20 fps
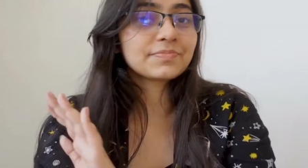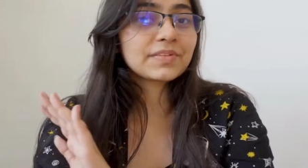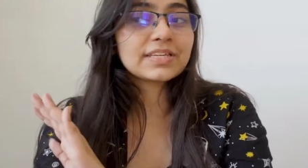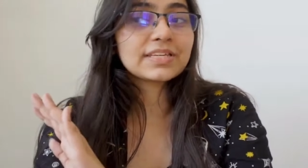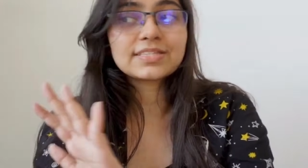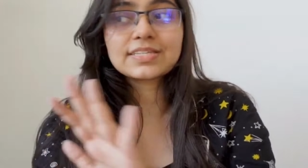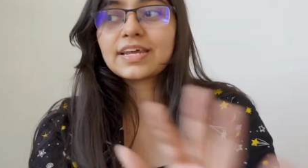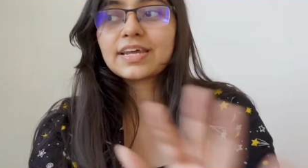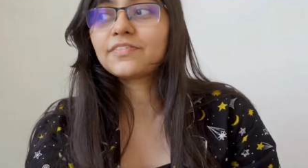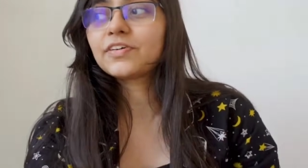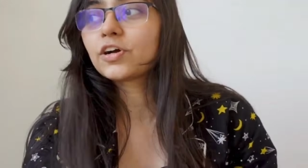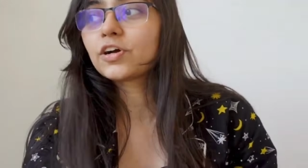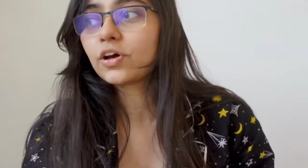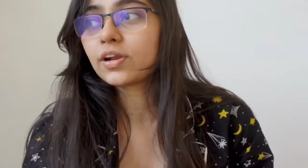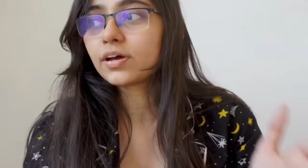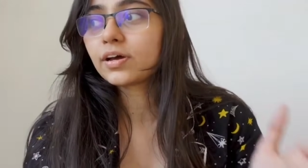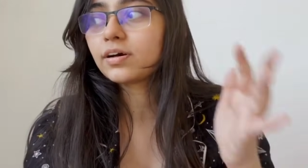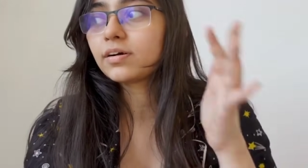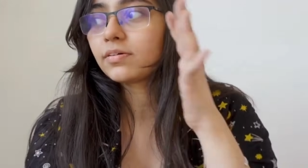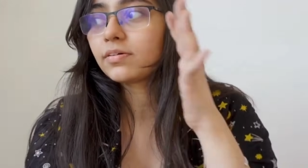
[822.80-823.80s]
it's never
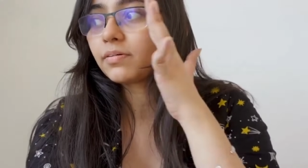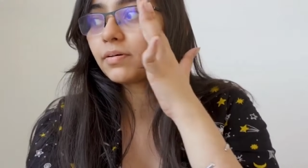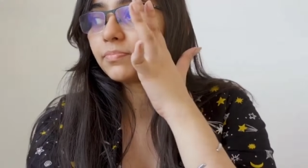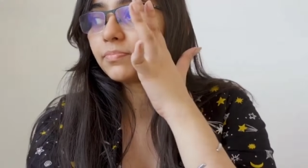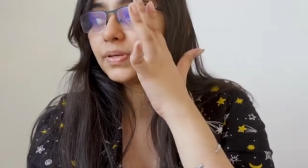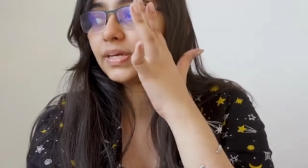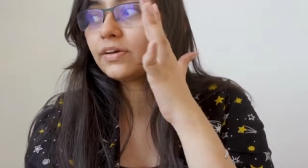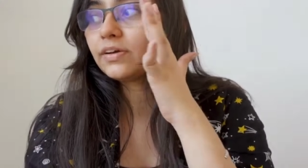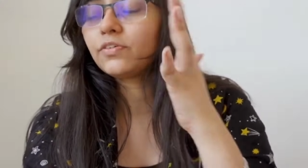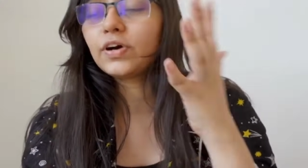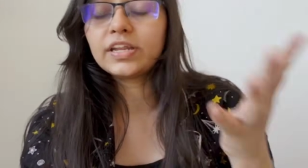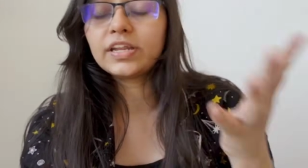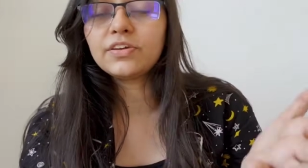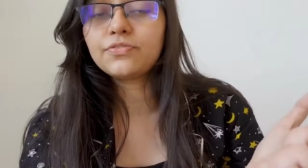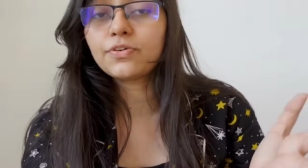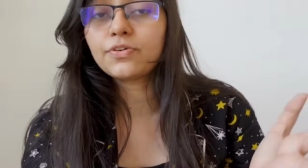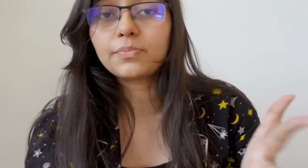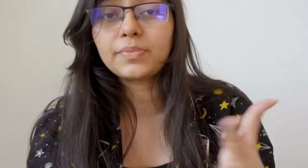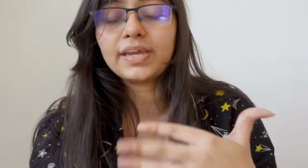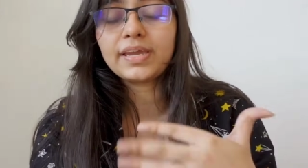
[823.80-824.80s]
gonna be a worry
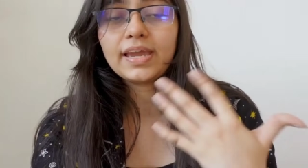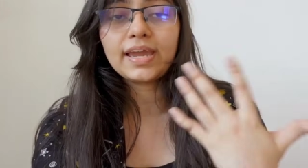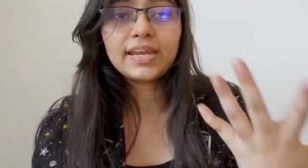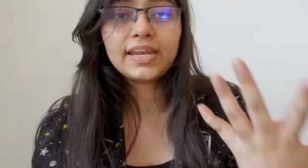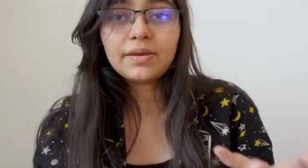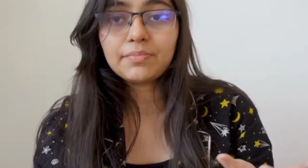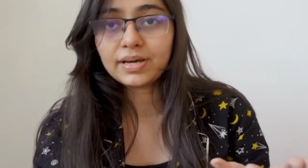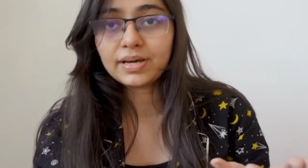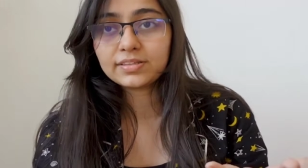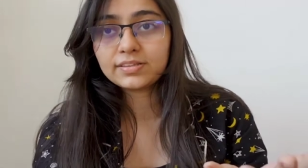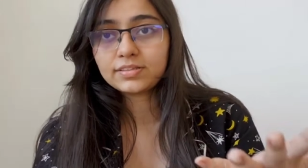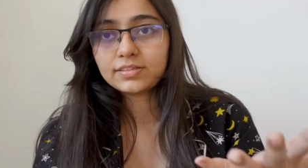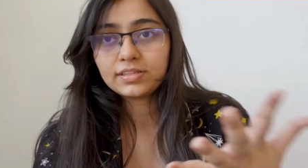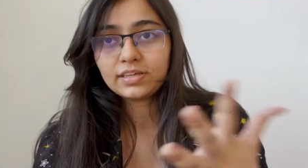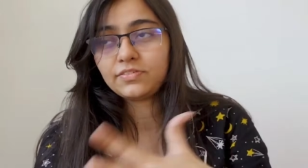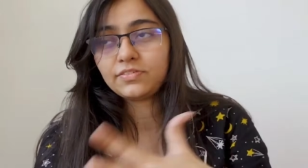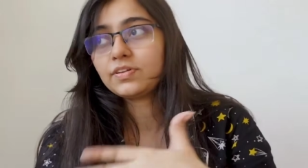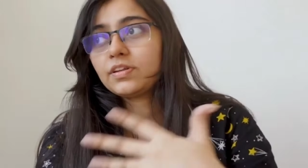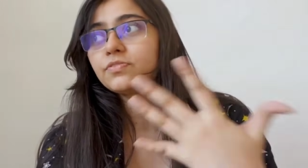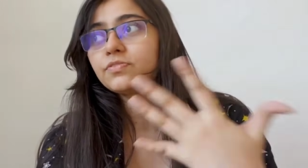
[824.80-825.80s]
for me any month,
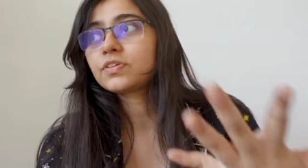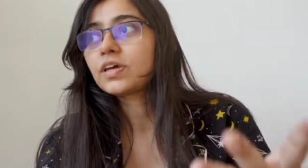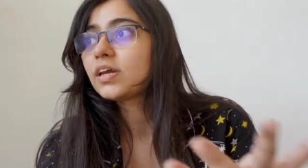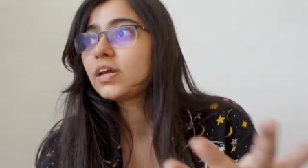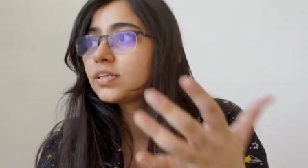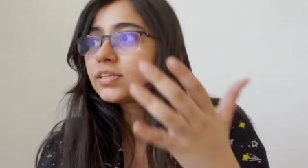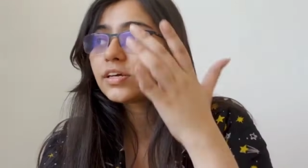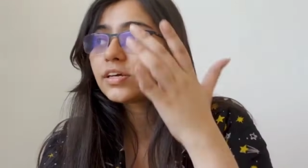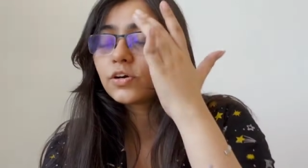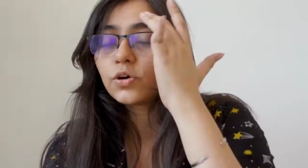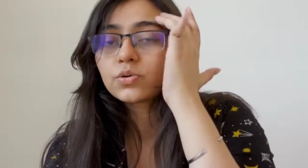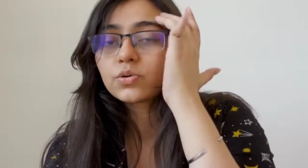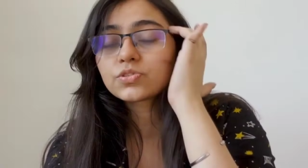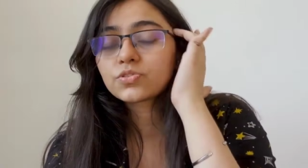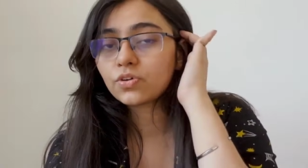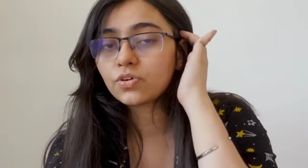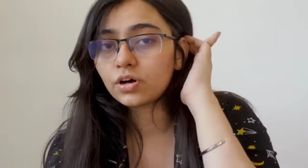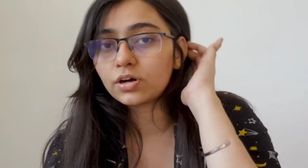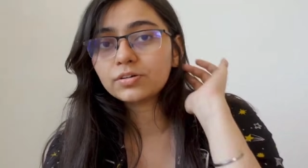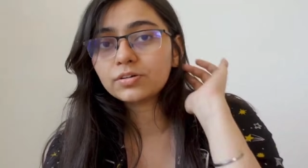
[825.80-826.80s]
even if anything
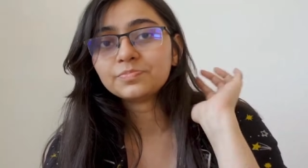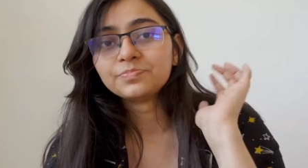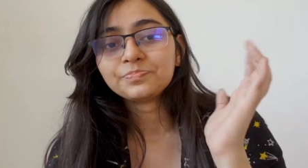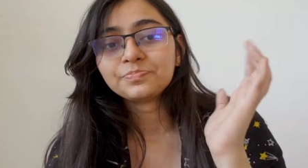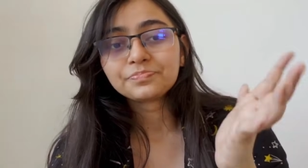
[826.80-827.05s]
goes wrong.